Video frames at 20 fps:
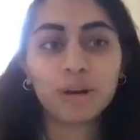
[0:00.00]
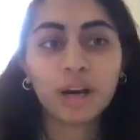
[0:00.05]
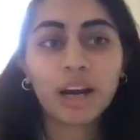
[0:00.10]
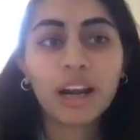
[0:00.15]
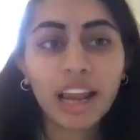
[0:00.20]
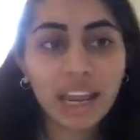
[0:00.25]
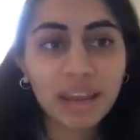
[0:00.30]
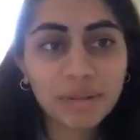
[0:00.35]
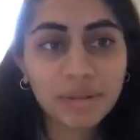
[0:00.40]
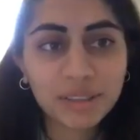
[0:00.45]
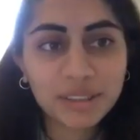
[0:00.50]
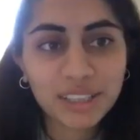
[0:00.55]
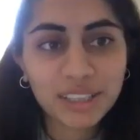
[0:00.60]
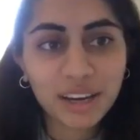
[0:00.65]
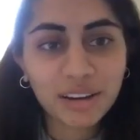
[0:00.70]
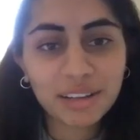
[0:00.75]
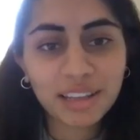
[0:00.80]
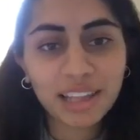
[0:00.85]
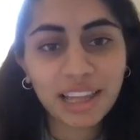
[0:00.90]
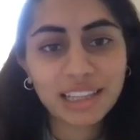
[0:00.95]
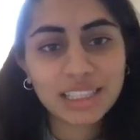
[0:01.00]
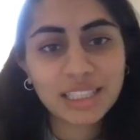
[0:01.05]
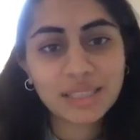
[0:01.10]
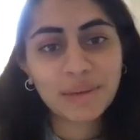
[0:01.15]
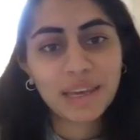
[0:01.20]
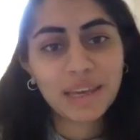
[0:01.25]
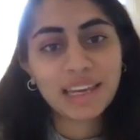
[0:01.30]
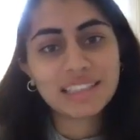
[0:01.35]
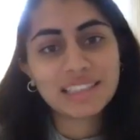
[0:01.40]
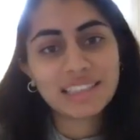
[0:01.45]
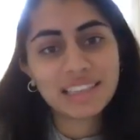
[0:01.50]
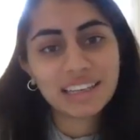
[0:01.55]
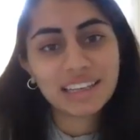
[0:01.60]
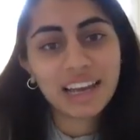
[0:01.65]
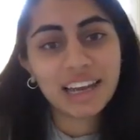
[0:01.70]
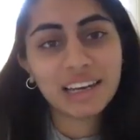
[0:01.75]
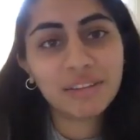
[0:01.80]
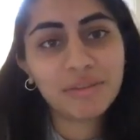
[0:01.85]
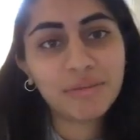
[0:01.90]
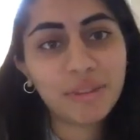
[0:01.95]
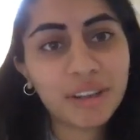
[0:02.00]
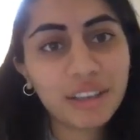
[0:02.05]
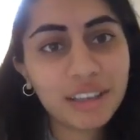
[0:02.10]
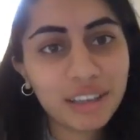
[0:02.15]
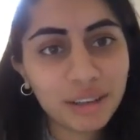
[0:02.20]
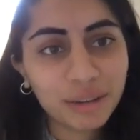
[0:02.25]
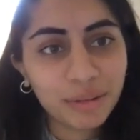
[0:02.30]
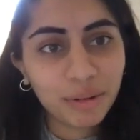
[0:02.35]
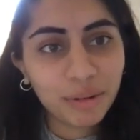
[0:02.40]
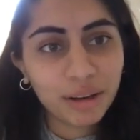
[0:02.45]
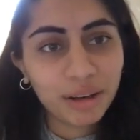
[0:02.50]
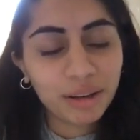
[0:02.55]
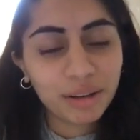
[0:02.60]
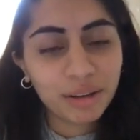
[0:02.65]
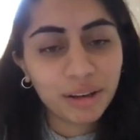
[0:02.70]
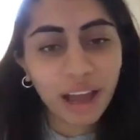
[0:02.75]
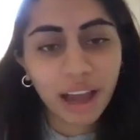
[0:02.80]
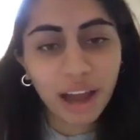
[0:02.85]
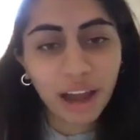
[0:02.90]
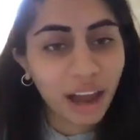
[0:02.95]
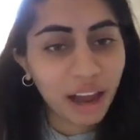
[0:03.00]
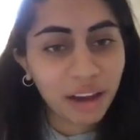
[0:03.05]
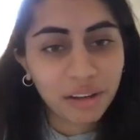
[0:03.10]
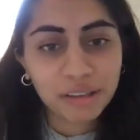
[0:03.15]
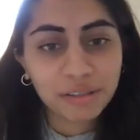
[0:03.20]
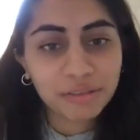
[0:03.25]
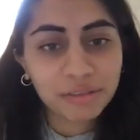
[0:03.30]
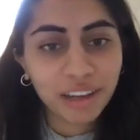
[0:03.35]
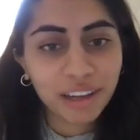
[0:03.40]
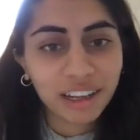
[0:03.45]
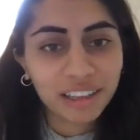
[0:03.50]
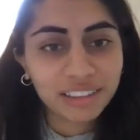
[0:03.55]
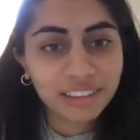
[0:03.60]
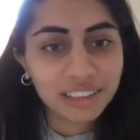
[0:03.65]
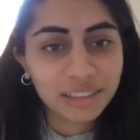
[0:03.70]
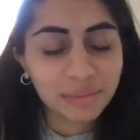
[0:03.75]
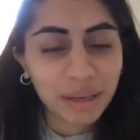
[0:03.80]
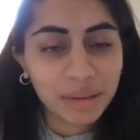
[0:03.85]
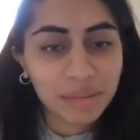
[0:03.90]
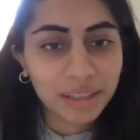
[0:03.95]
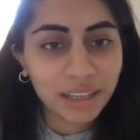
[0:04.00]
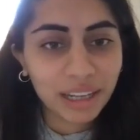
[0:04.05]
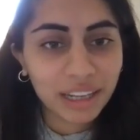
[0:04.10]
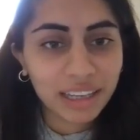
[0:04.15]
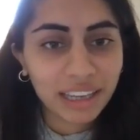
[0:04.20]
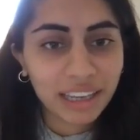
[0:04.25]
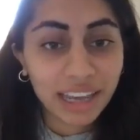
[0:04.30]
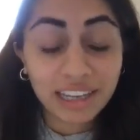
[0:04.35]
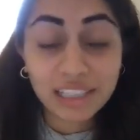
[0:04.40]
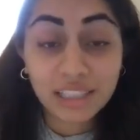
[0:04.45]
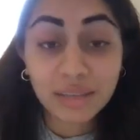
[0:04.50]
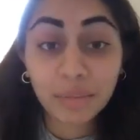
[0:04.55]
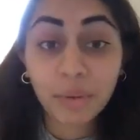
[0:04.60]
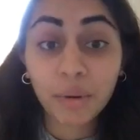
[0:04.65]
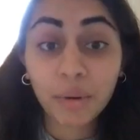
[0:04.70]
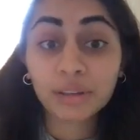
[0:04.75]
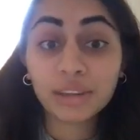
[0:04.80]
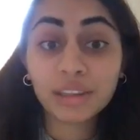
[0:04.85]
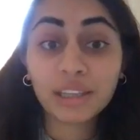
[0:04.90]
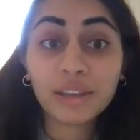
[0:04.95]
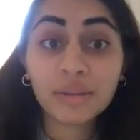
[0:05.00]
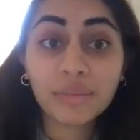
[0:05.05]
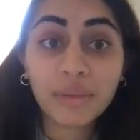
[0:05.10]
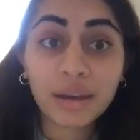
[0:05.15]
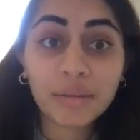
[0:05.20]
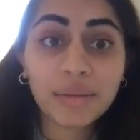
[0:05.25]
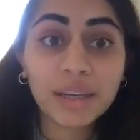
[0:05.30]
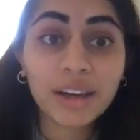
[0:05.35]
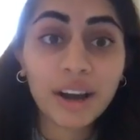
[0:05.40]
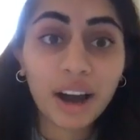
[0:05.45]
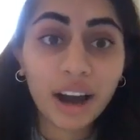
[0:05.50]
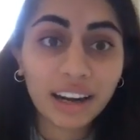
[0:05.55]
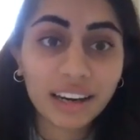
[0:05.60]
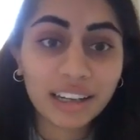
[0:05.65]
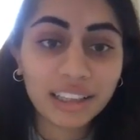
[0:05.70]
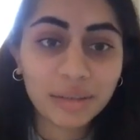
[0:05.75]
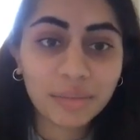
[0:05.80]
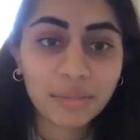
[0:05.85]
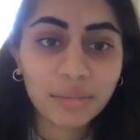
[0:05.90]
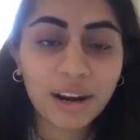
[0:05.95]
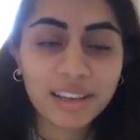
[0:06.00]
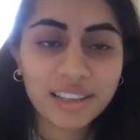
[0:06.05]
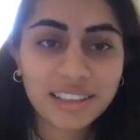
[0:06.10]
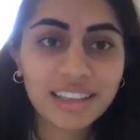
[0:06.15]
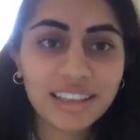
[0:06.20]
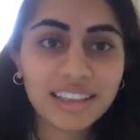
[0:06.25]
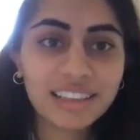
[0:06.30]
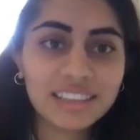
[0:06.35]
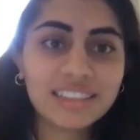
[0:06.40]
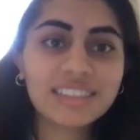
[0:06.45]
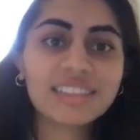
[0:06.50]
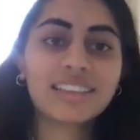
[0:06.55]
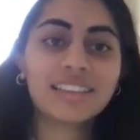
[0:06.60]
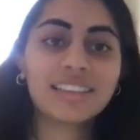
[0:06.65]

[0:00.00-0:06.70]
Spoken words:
were able to go to that space and kind of how you felt, and maybe like any support that you maybe got in the process?